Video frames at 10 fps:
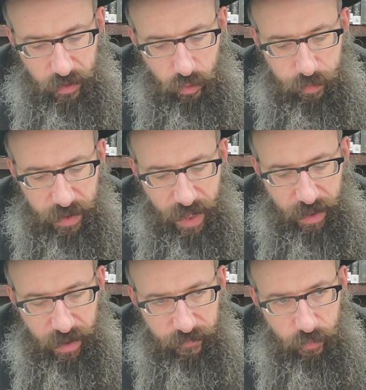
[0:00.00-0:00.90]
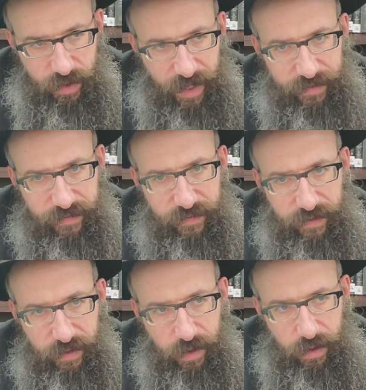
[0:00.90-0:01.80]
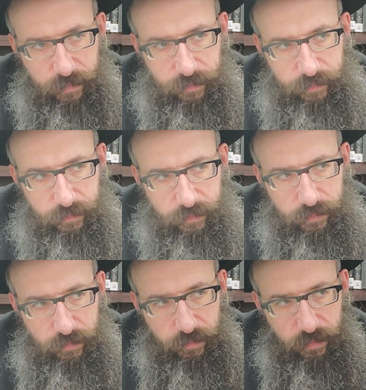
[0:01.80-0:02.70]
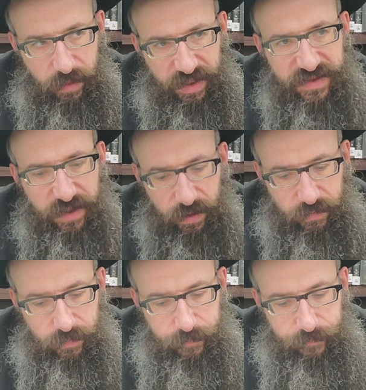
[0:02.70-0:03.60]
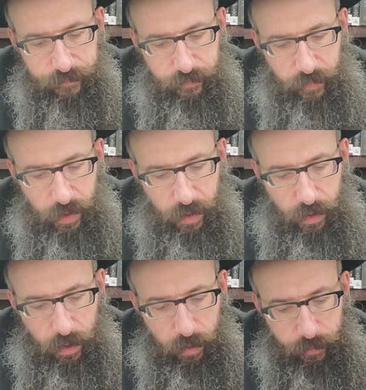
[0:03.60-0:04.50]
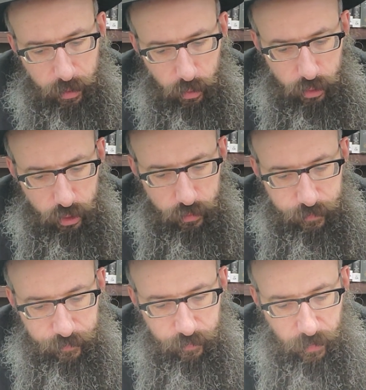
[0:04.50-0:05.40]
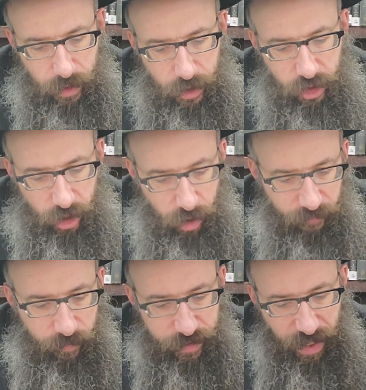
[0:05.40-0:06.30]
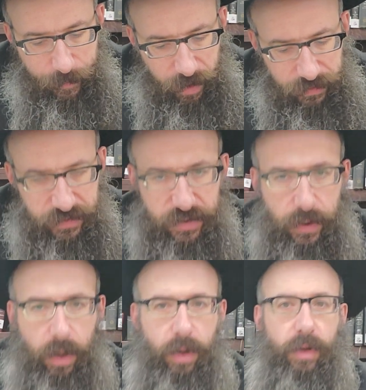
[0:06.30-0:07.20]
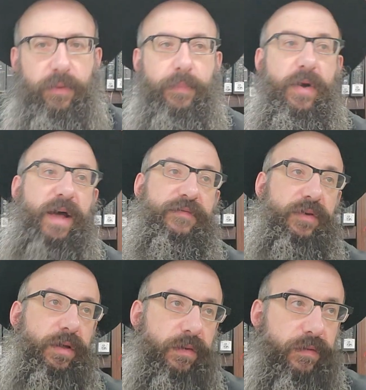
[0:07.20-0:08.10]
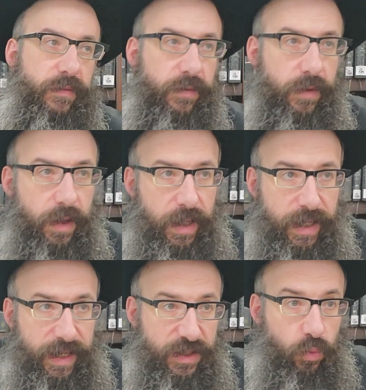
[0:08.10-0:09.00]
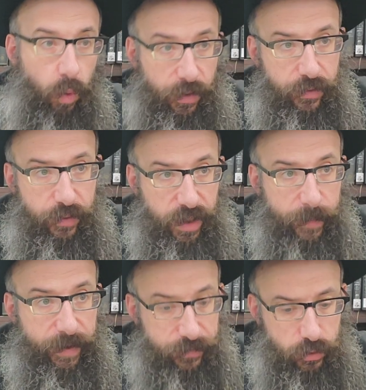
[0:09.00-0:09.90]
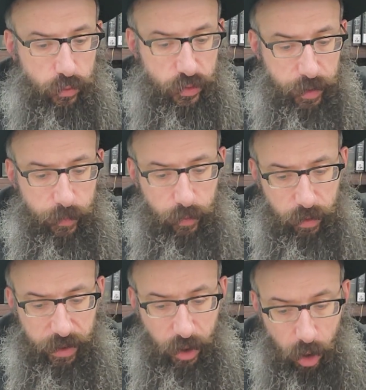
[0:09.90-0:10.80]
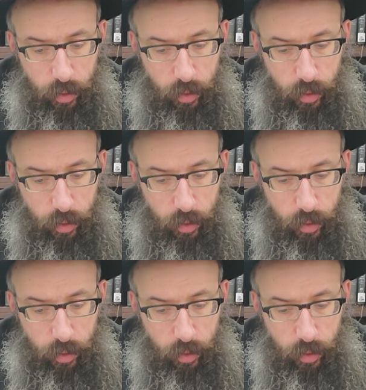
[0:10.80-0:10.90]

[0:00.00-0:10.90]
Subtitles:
you, Bnei Yaakov, were not extinct. Pirush. Shanavi mitamal Yisro, the prophet is wondering about the Jewish people. The